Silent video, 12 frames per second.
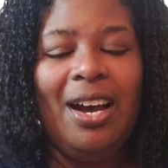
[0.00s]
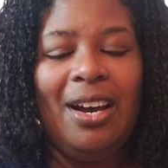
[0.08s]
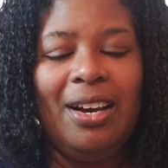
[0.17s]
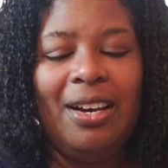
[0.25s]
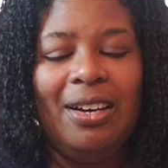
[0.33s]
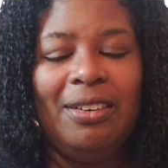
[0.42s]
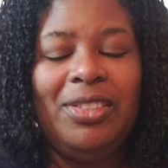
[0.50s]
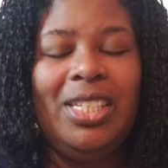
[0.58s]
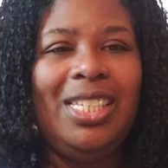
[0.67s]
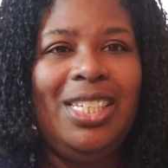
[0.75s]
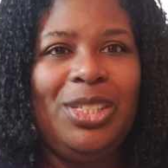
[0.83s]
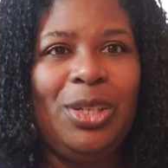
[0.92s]
of
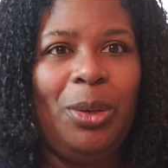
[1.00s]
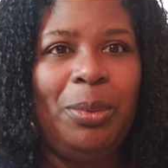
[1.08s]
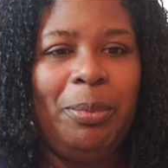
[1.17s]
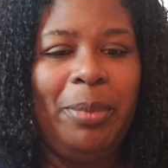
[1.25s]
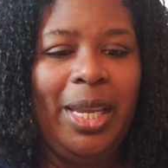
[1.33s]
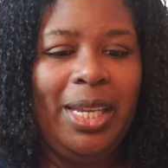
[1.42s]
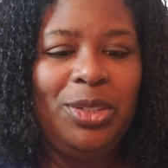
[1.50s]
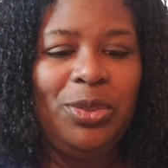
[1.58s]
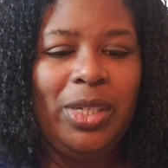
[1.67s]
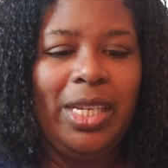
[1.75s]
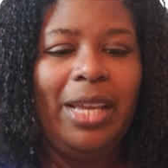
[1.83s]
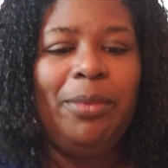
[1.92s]
TT's Urban
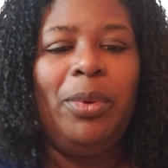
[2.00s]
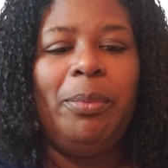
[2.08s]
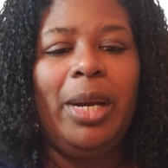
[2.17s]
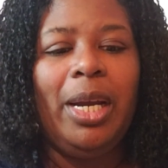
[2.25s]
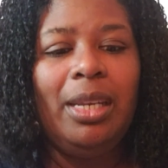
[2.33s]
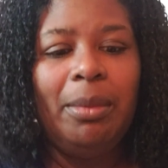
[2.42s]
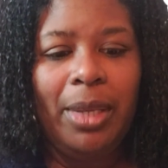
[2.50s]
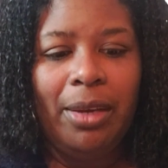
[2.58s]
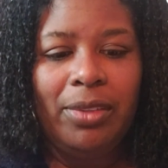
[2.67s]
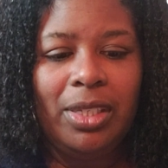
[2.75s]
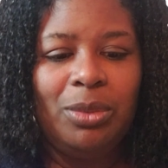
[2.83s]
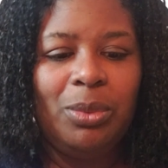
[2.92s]
Pantry that reminded me
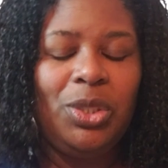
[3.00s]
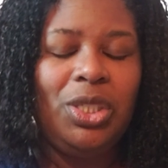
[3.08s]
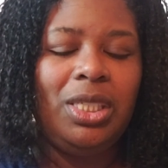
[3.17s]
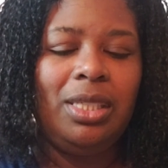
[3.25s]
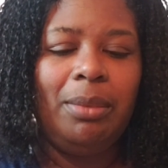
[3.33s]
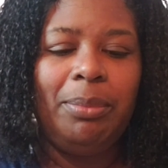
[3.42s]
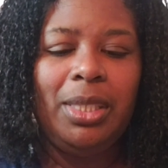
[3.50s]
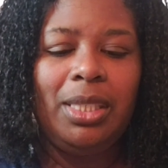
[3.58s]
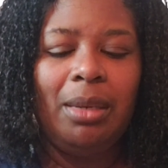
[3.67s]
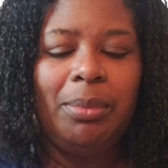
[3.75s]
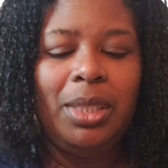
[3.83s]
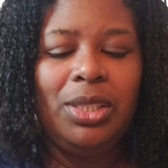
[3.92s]
of this when she sent me
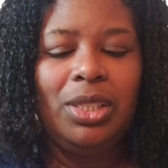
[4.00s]
something.